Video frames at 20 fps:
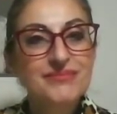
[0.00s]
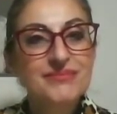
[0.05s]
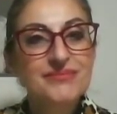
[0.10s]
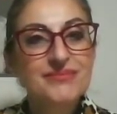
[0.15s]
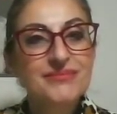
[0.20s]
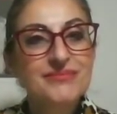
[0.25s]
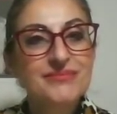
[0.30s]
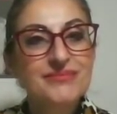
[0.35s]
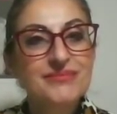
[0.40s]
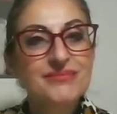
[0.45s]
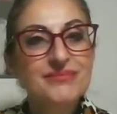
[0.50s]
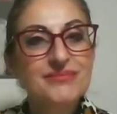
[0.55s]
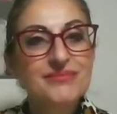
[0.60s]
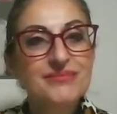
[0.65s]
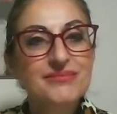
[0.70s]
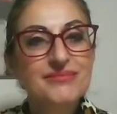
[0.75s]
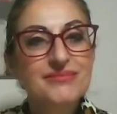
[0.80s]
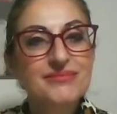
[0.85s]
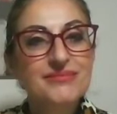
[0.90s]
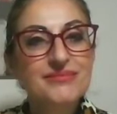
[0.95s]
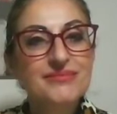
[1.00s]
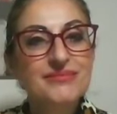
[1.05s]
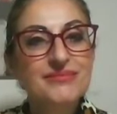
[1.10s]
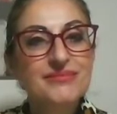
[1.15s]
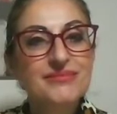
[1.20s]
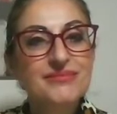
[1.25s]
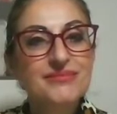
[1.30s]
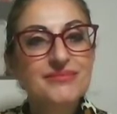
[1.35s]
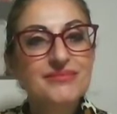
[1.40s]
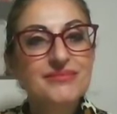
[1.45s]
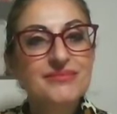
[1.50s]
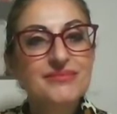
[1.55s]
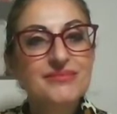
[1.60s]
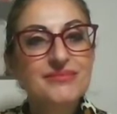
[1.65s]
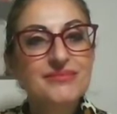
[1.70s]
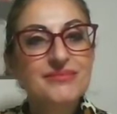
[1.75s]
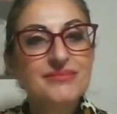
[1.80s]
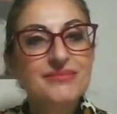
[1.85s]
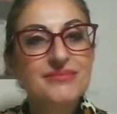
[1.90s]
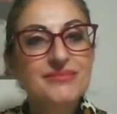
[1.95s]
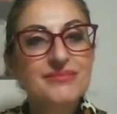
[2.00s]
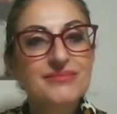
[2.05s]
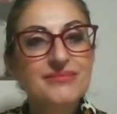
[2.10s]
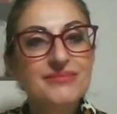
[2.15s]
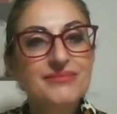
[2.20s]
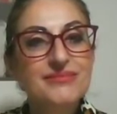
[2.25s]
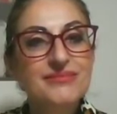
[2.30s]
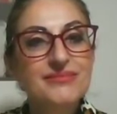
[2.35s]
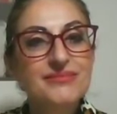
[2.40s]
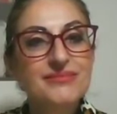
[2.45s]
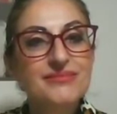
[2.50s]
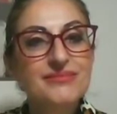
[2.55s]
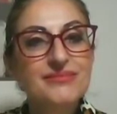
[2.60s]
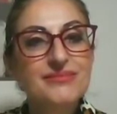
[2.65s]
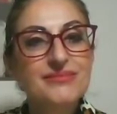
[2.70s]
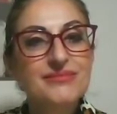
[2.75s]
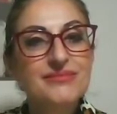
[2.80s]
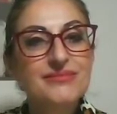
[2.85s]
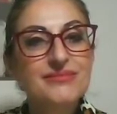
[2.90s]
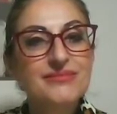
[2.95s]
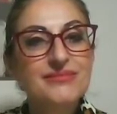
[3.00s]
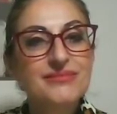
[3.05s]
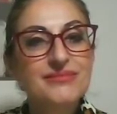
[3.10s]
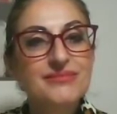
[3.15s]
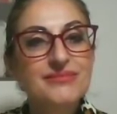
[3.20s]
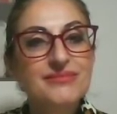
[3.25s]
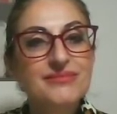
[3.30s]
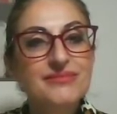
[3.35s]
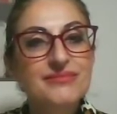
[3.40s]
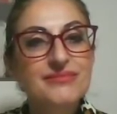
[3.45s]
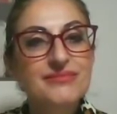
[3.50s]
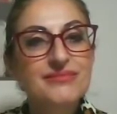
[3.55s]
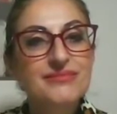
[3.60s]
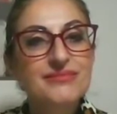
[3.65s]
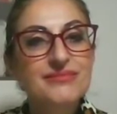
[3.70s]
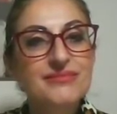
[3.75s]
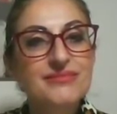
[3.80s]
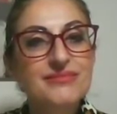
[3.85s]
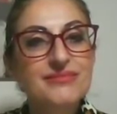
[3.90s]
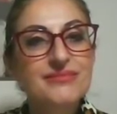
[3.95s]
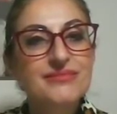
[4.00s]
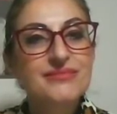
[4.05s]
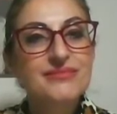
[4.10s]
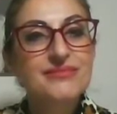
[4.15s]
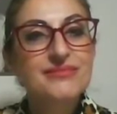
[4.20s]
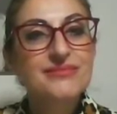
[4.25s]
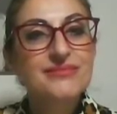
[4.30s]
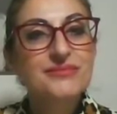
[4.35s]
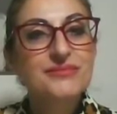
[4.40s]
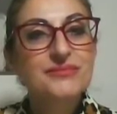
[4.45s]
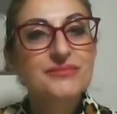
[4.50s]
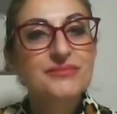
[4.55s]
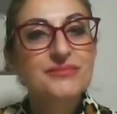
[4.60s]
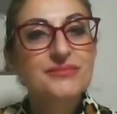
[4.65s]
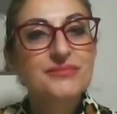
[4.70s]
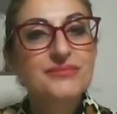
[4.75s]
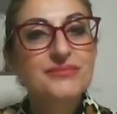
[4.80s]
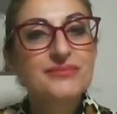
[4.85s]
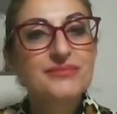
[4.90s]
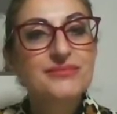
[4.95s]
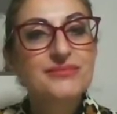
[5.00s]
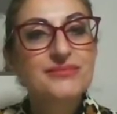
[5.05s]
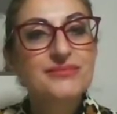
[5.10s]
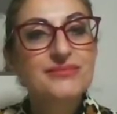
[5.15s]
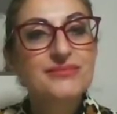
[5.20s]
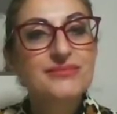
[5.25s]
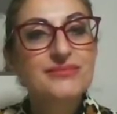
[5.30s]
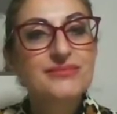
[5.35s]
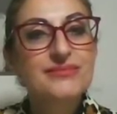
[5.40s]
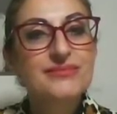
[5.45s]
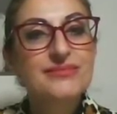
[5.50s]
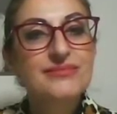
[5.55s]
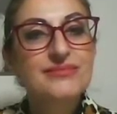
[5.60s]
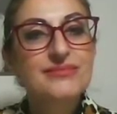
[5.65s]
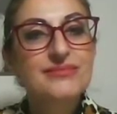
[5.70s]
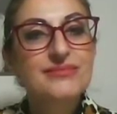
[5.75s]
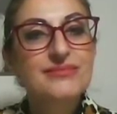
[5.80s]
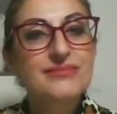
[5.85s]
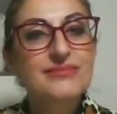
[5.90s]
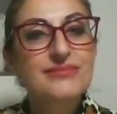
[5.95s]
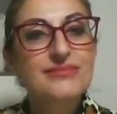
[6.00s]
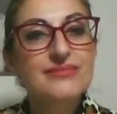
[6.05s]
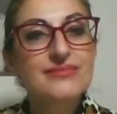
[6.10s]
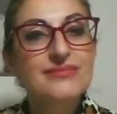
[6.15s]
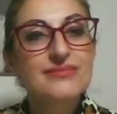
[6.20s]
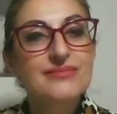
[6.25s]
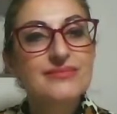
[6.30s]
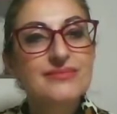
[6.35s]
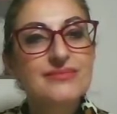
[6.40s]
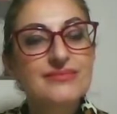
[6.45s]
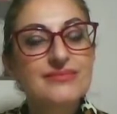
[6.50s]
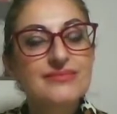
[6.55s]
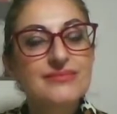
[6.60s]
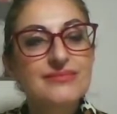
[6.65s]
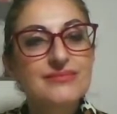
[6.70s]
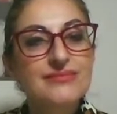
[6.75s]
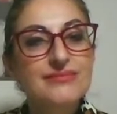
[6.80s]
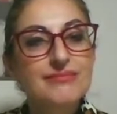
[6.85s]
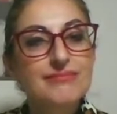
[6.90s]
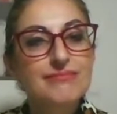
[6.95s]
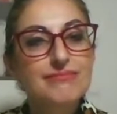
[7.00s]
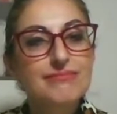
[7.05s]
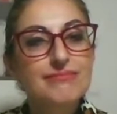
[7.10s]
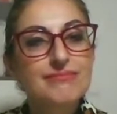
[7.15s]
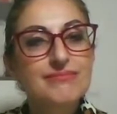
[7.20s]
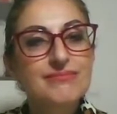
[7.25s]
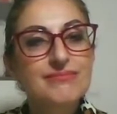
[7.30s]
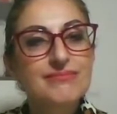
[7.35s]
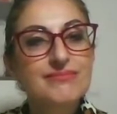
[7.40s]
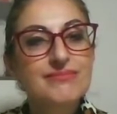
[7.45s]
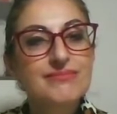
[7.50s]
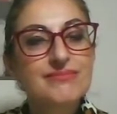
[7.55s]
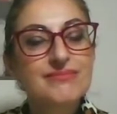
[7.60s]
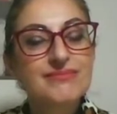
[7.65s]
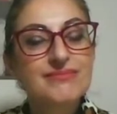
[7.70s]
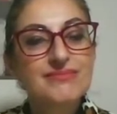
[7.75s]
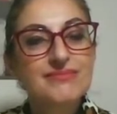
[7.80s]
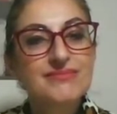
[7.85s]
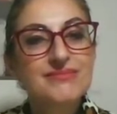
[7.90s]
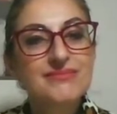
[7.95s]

No words are spoken by the person on screen.